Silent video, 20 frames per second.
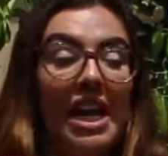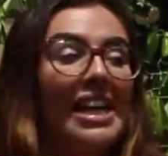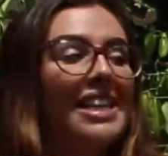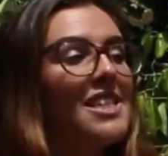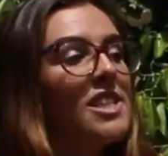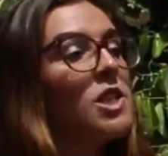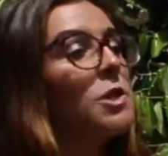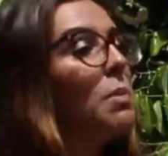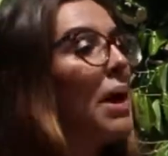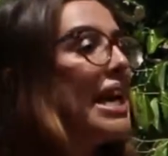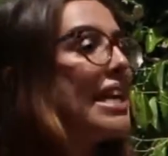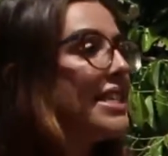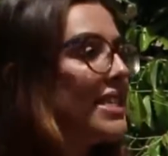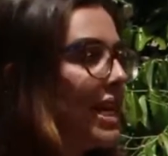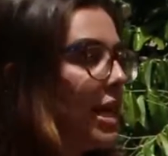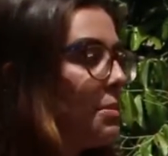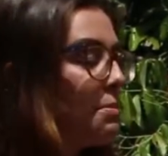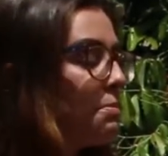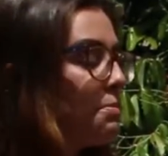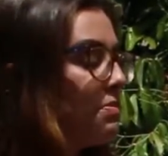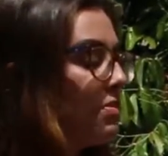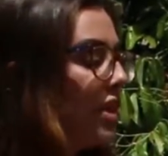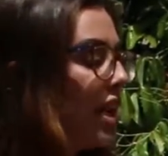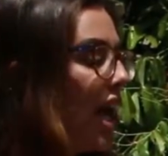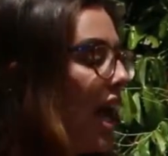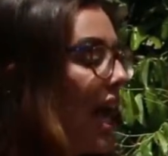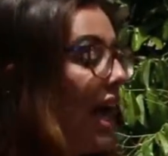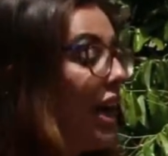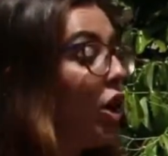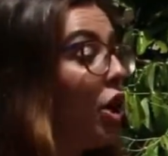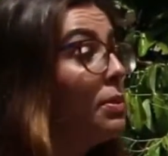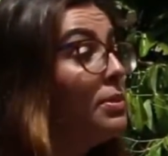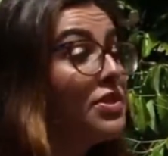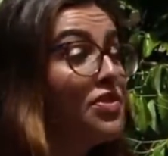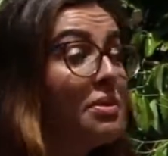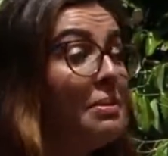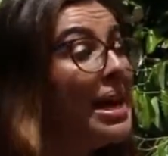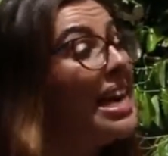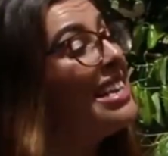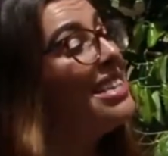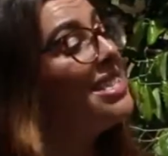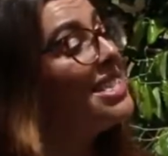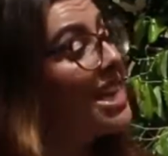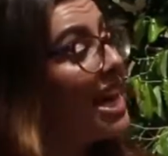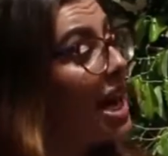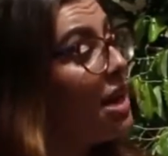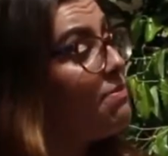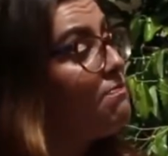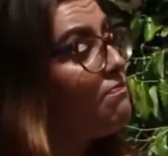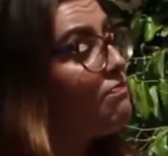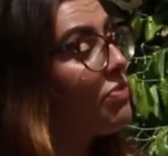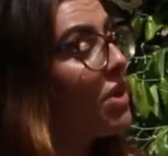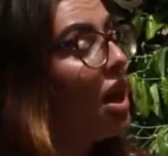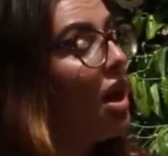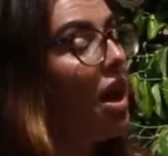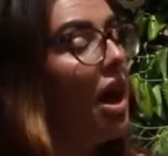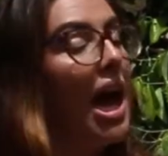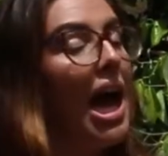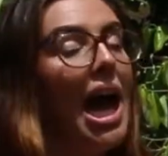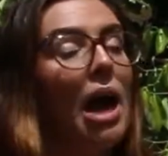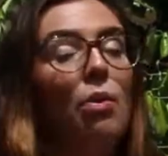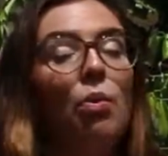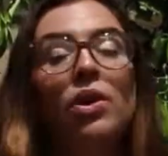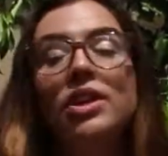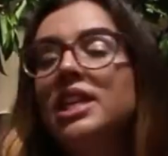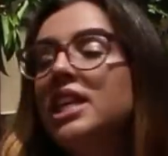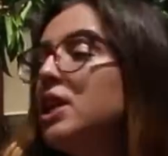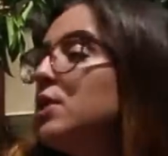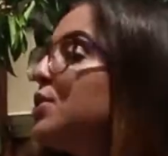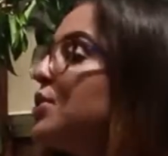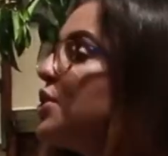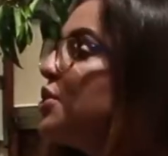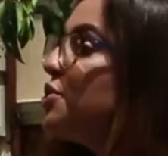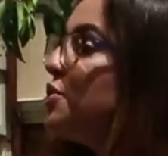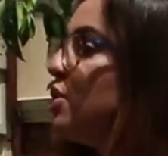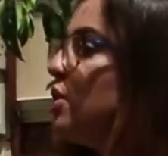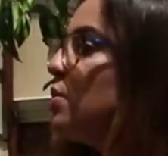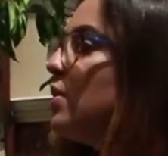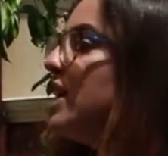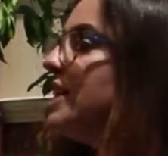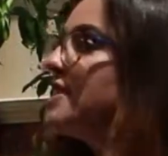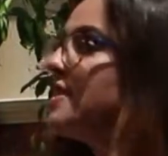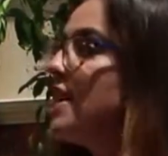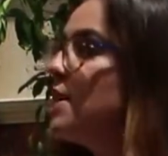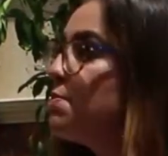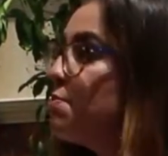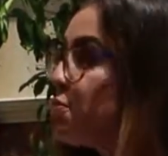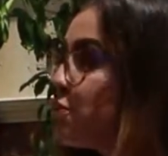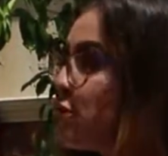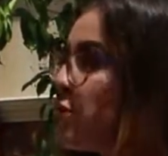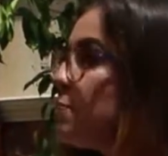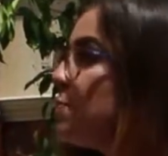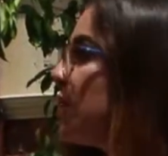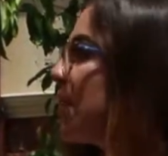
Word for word: nice and spicy. It comes from India. Um, what they used to do is they'd brew